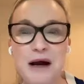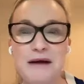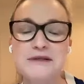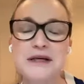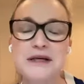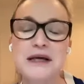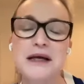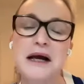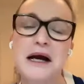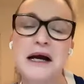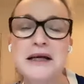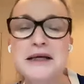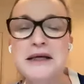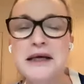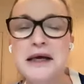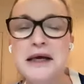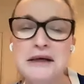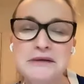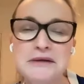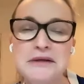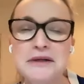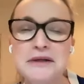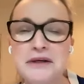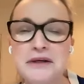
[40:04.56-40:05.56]
where I was like, I
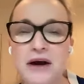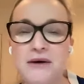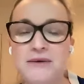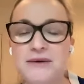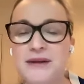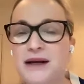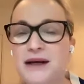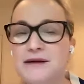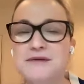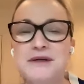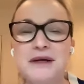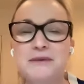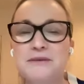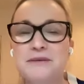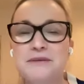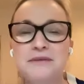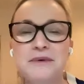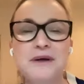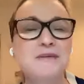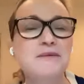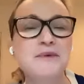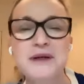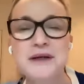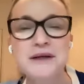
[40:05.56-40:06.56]
can't, you know, and then I was like,
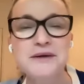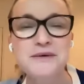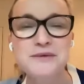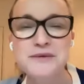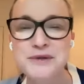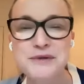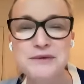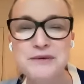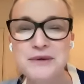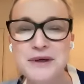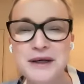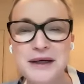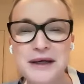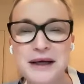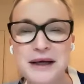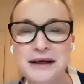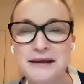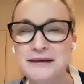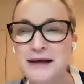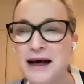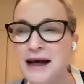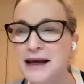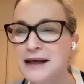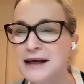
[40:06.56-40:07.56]
wait, what are you doing?
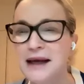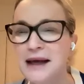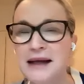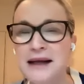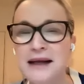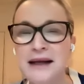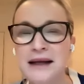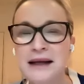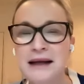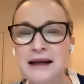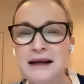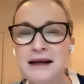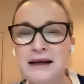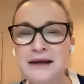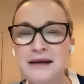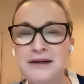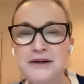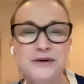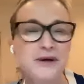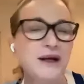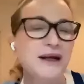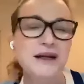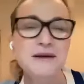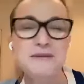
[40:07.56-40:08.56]
Like,
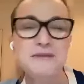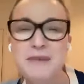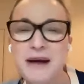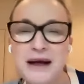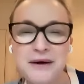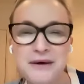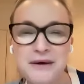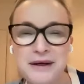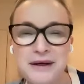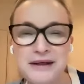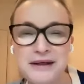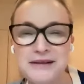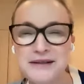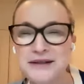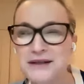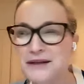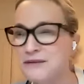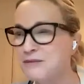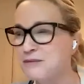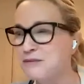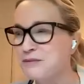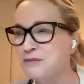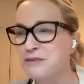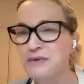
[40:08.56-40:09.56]
you're getting married to
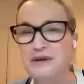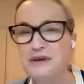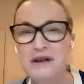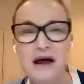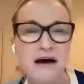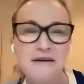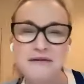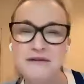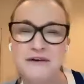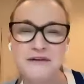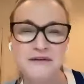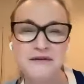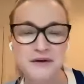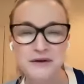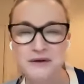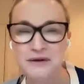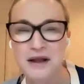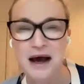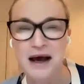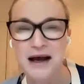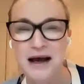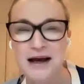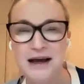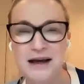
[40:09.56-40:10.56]
the love of your
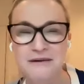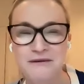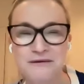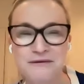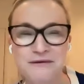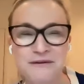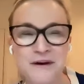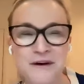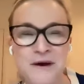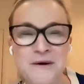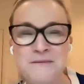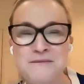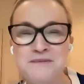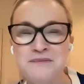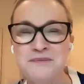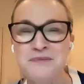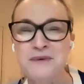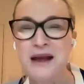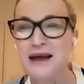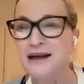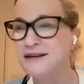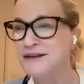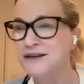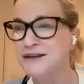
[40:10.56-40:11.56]
life
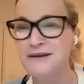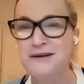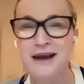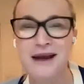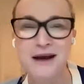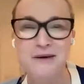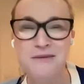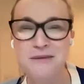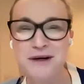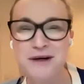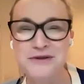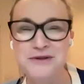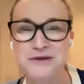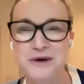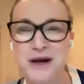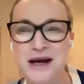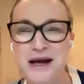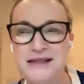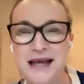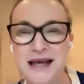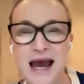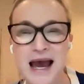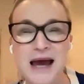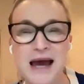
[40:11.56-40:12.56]
and you can't wear a
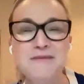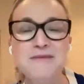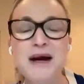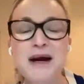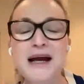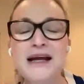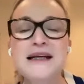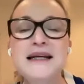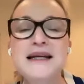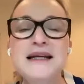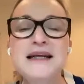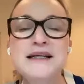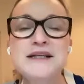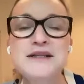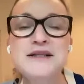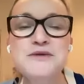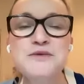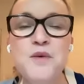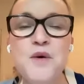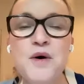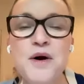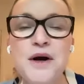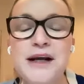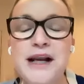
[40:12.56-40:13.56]
dress. And my niece
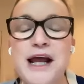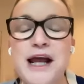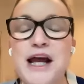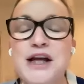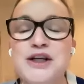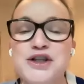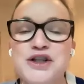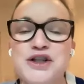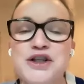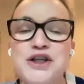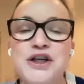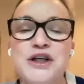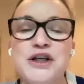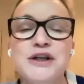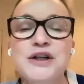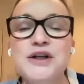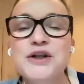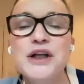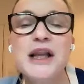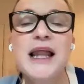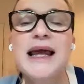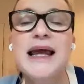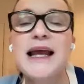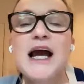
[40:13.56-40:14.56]
wore it and she
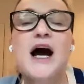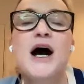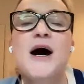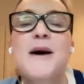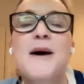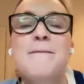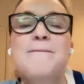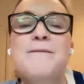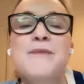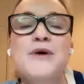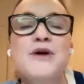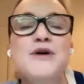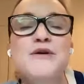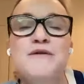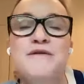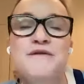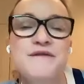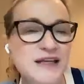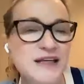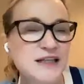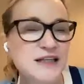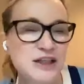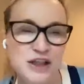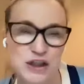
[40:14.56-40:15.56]
looked like a
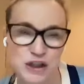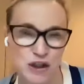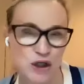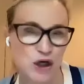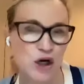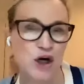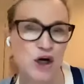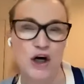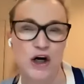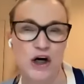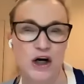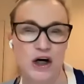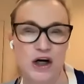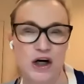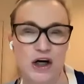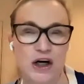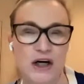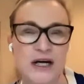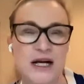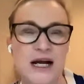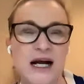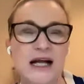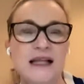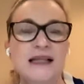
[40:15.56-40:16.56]
movie star.
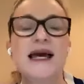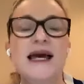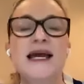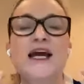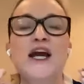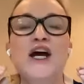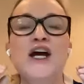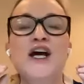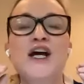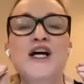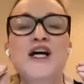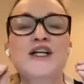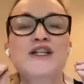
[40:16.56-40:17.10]
Like,